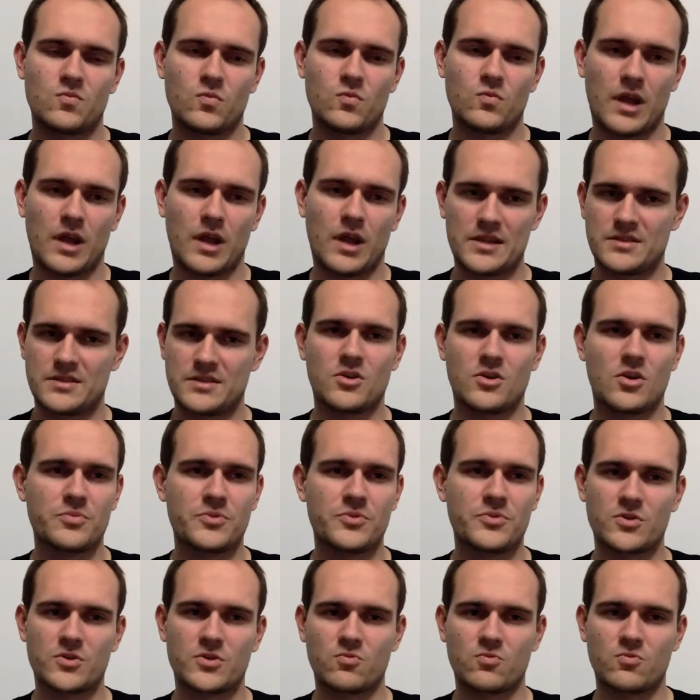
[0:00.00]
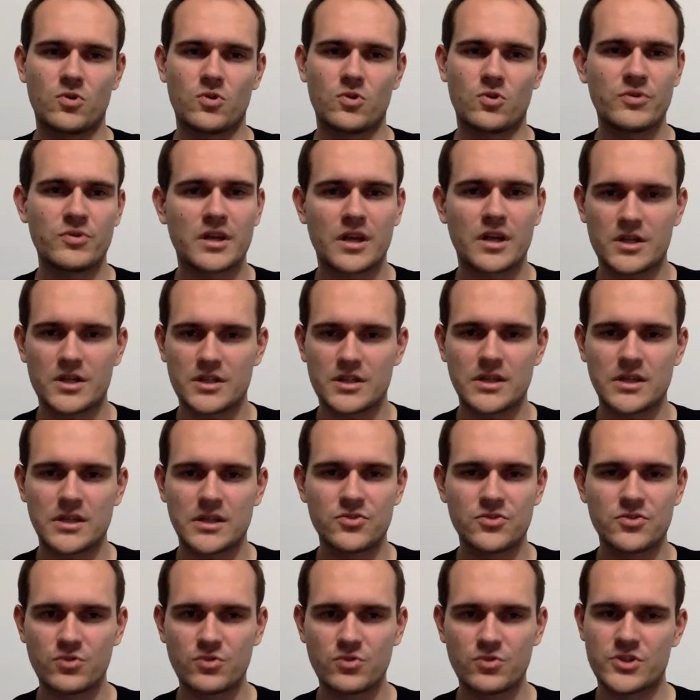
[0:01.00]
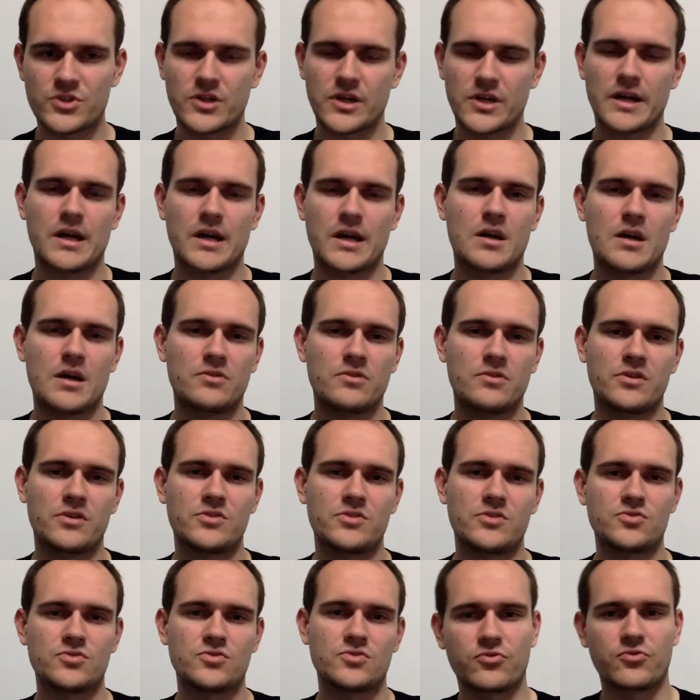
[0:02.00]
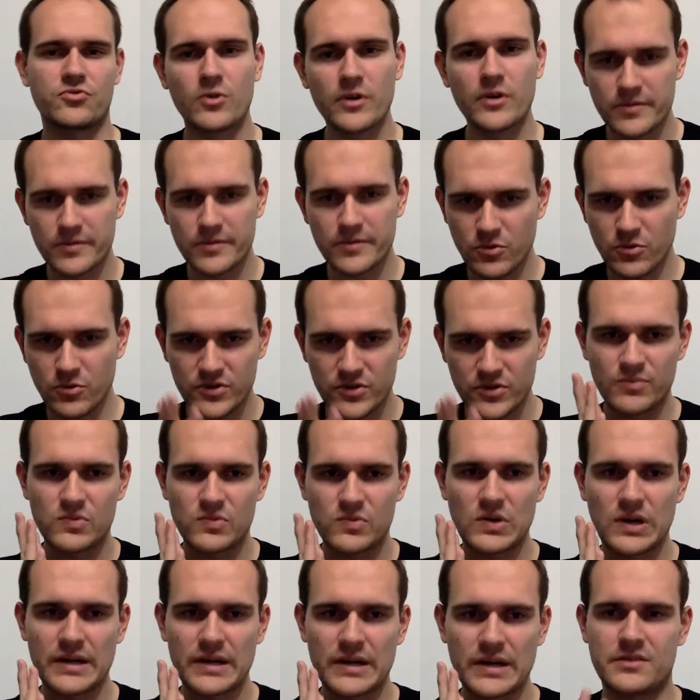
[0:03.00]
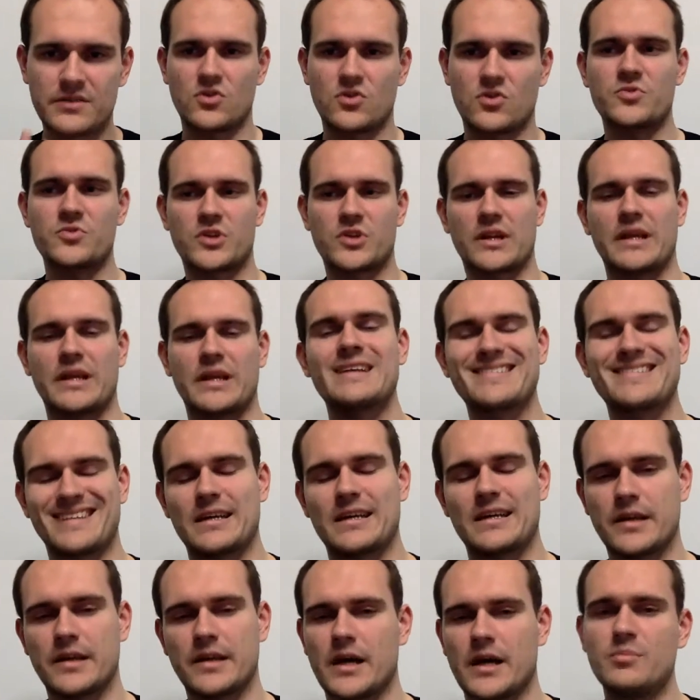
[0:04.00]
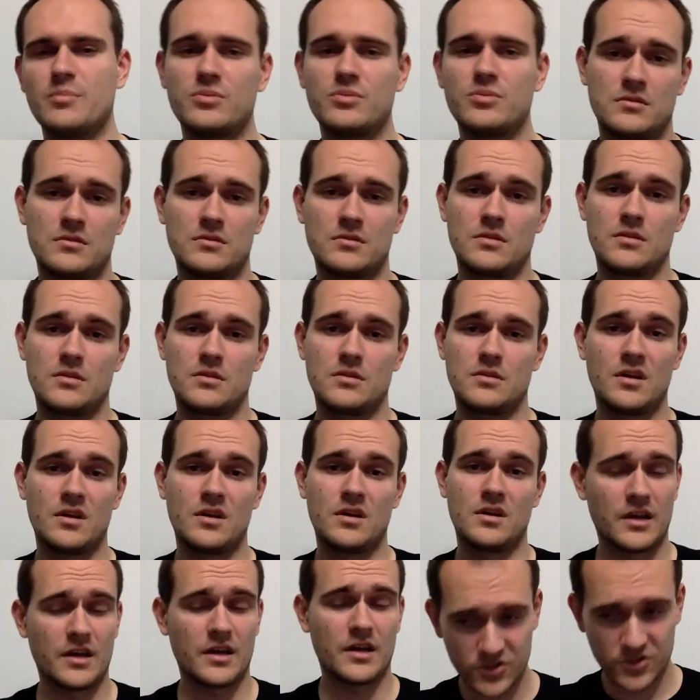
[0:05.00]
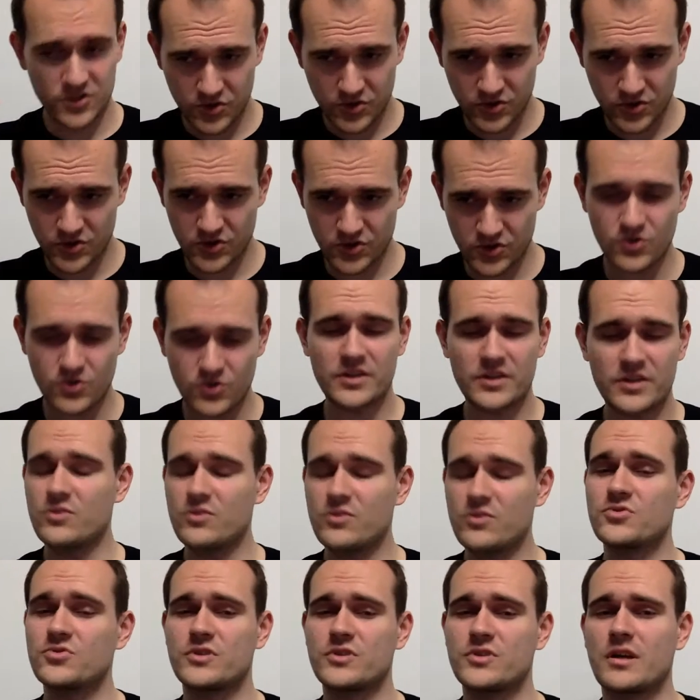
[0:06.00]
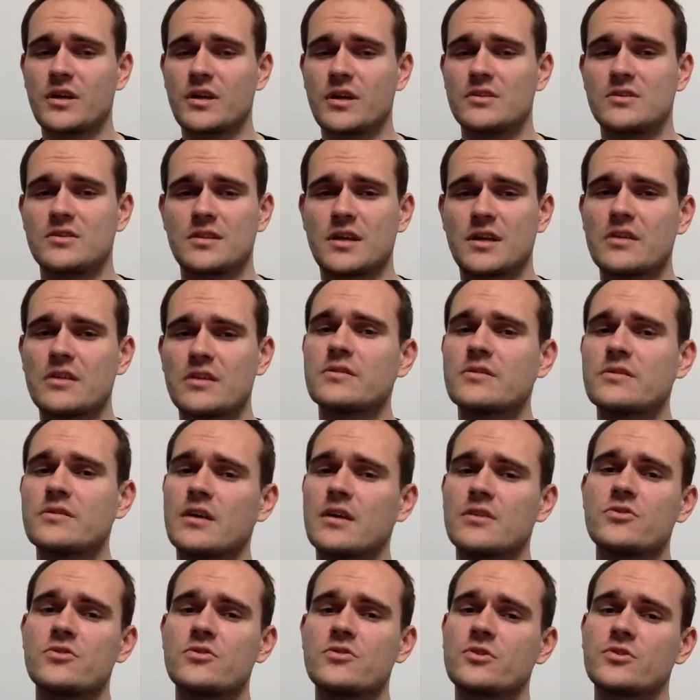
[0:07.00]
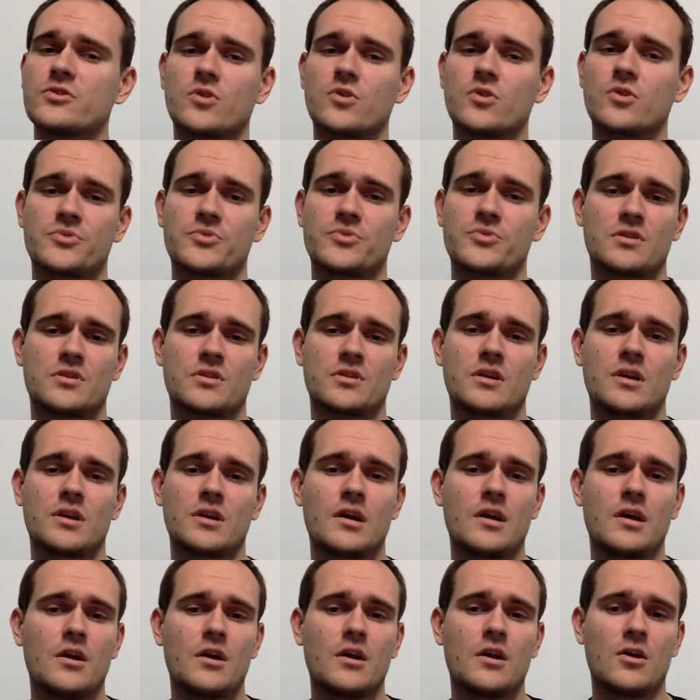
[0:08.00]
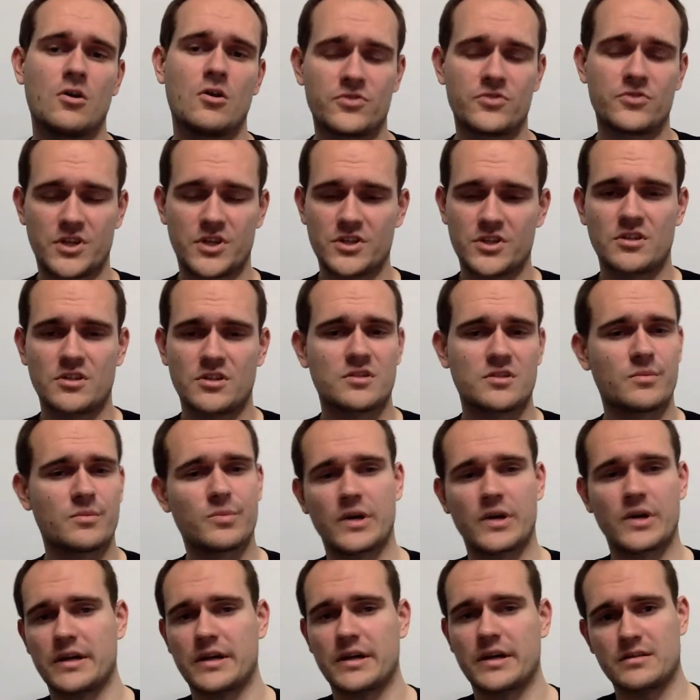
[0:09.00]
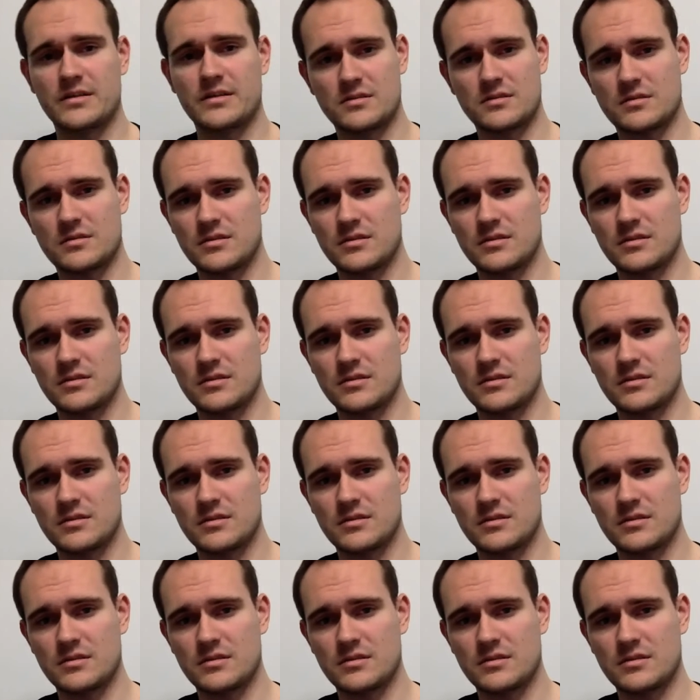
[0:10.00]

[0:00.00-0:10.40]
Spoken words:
As an option, what we can actually do and try out is to fully remove the brightness option inside the app, and you can use that as standard Android option of changing the brightness.